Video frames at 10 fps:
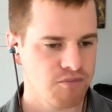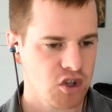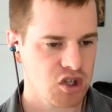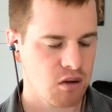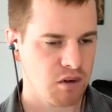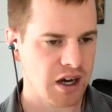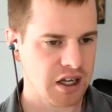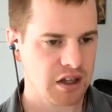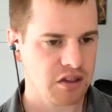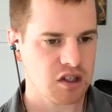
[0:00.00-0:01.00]
So you've got to
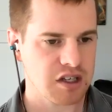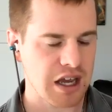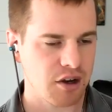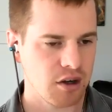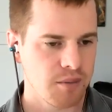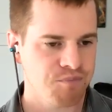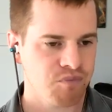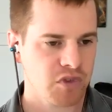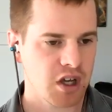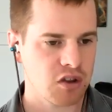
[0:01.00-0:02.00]
get the data
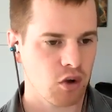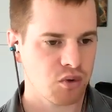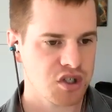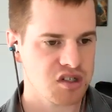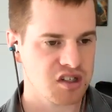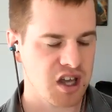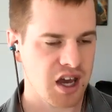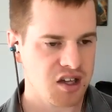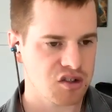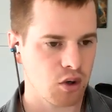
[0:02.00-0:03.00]
and don't just
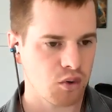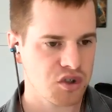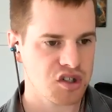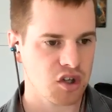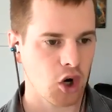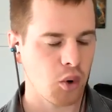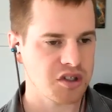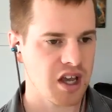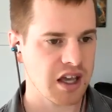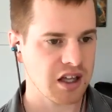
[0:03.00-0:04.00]
guess. Don't just go
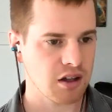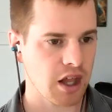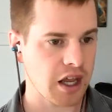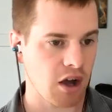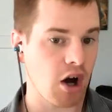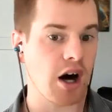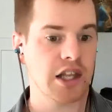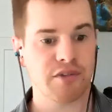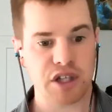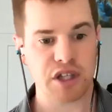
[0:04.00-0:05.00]
and take like
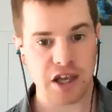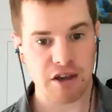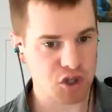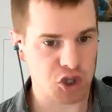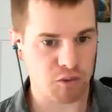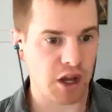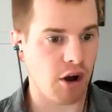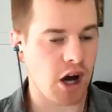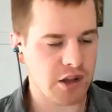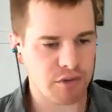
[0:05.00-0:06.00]
olive leaf because you read
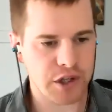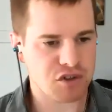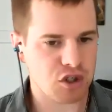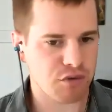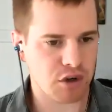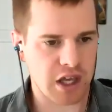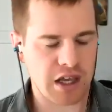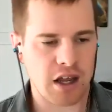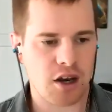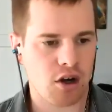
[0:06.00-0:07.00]
olive leaf's good for
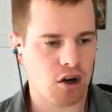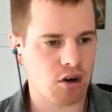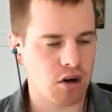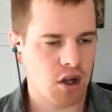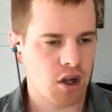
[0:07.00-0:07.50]
candida, or,